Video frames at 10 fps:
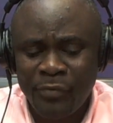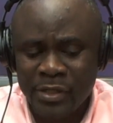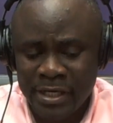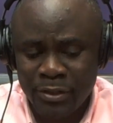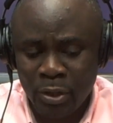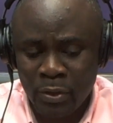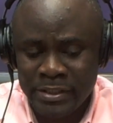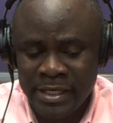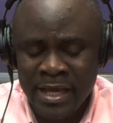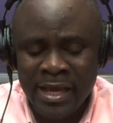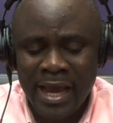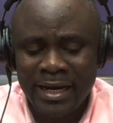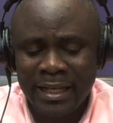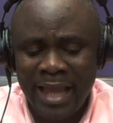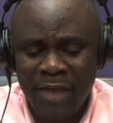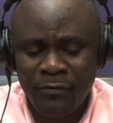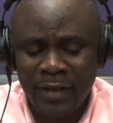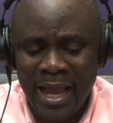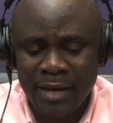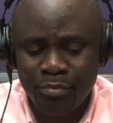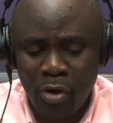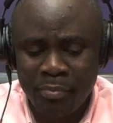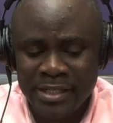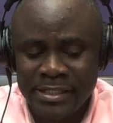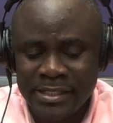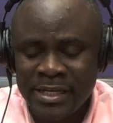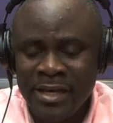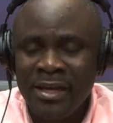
for technology and a lifeline properties.